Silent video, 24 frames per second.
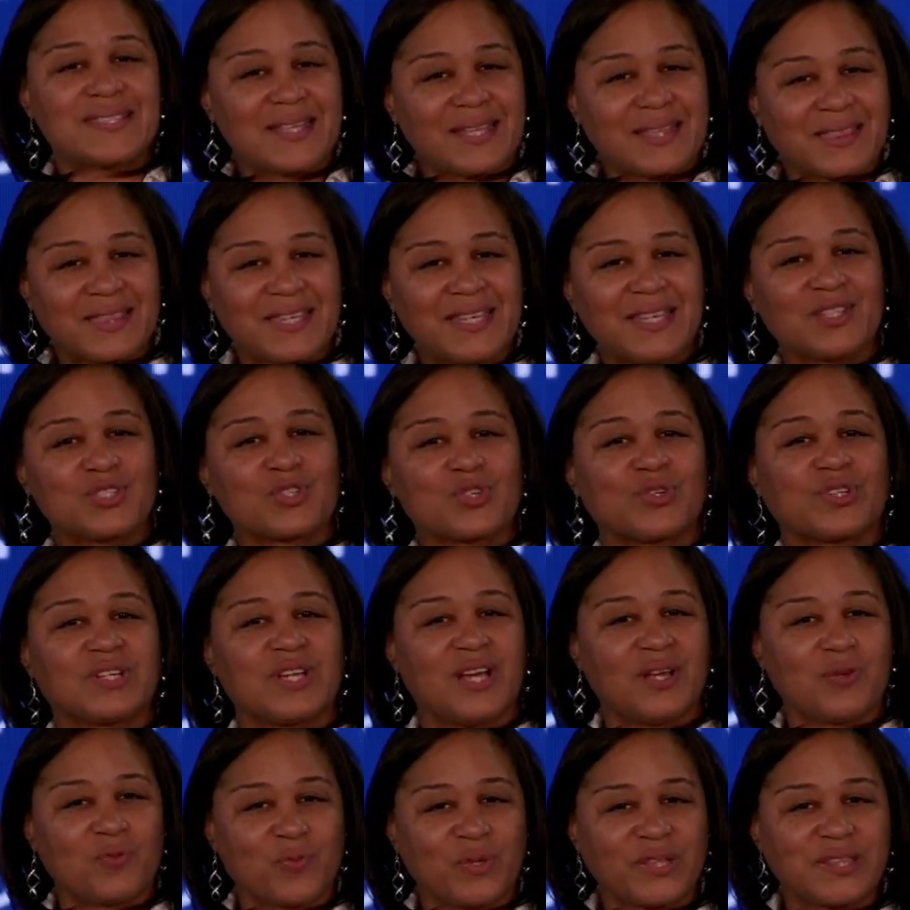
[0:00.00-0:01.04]
that things are
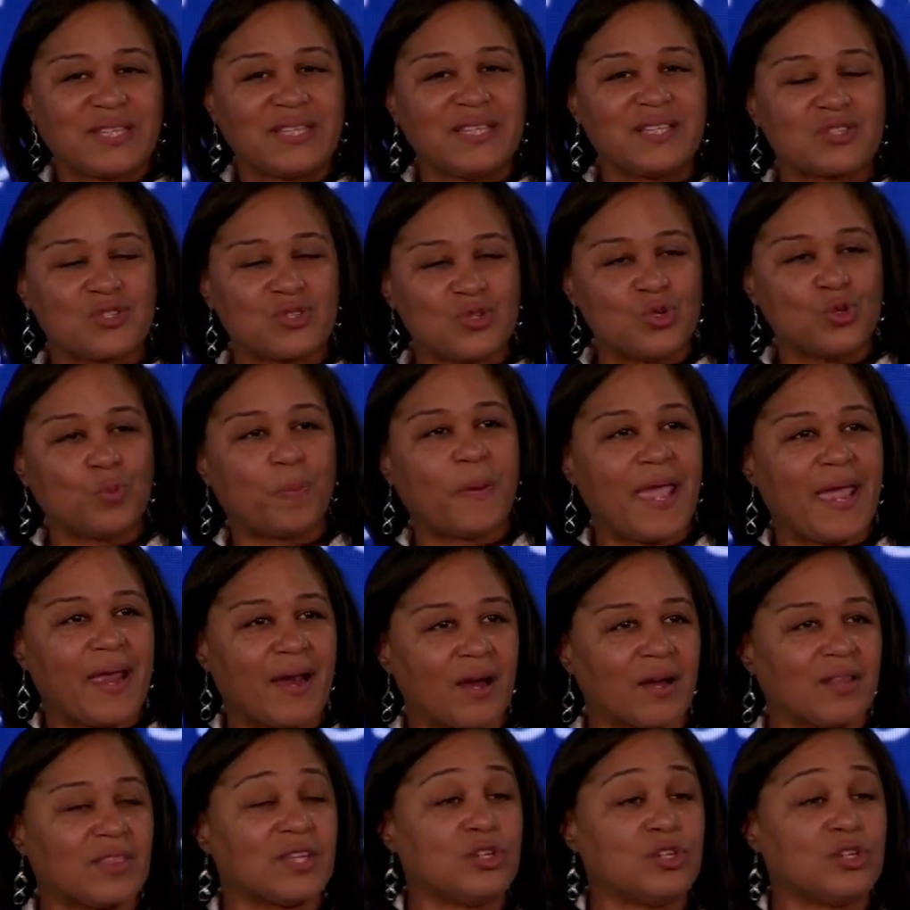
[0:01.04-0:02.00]
done with these new parent,